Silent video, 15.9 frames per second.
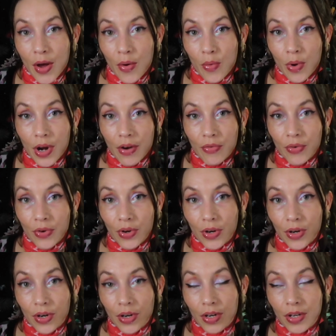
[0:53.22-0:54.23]

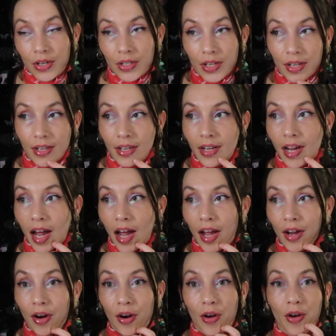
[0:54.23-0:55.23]
whatever, like guy,
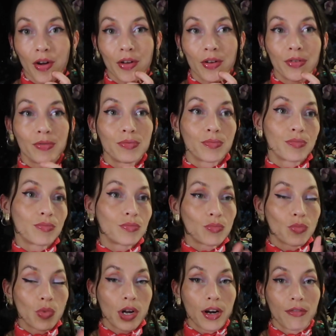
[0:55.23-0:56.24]
girl,
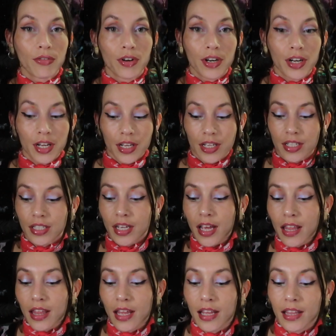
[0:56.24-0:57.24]
whatever it is. I
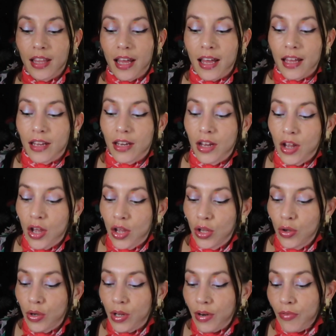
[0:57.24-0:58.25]
think that
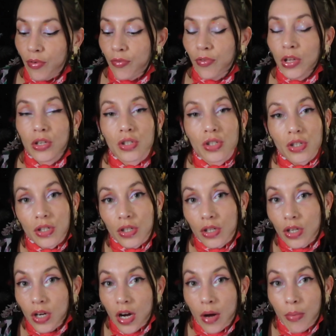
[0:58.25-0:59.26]
you could have a
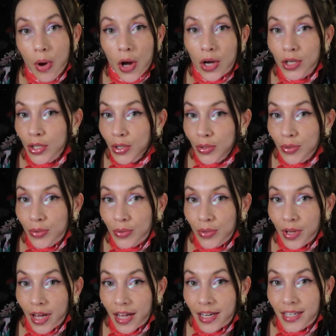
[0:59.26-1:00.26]
feature upon you
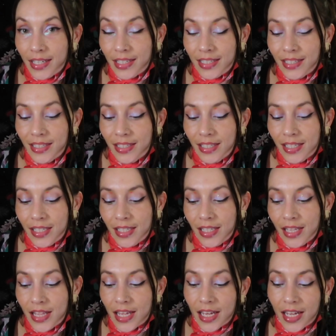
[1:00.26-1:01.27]
that is
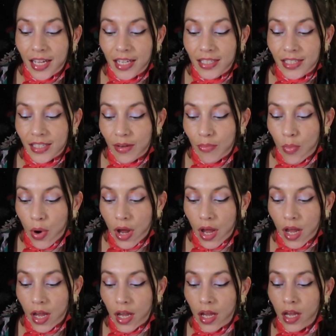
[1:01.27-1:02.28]
thick in some
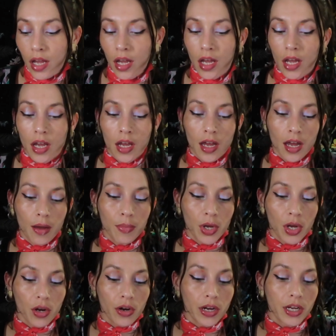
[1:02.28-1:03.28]
way. I'm
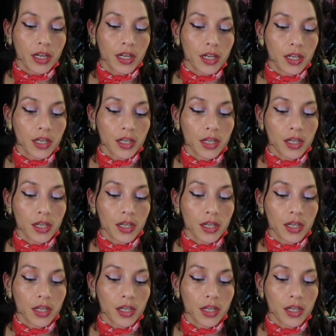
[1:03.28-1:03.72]
hearing